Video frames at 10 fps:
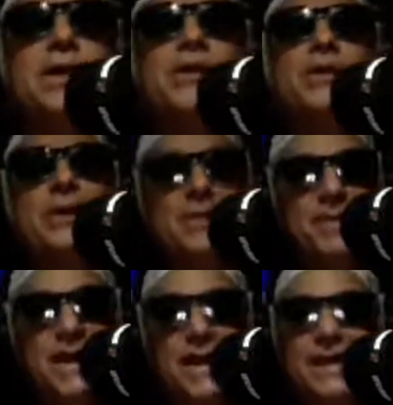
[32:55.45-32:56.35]
eerie,
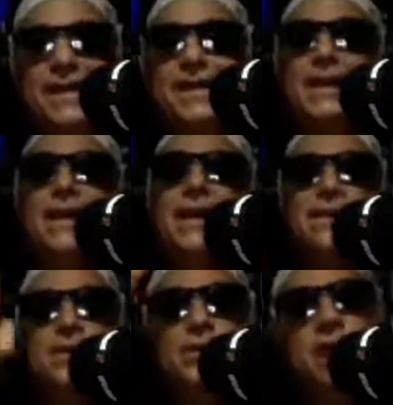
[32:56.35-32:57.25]
man.
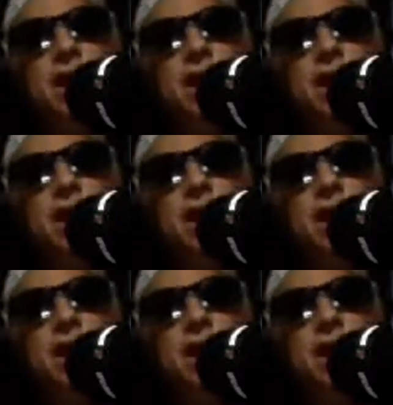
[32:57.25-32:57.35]
And so he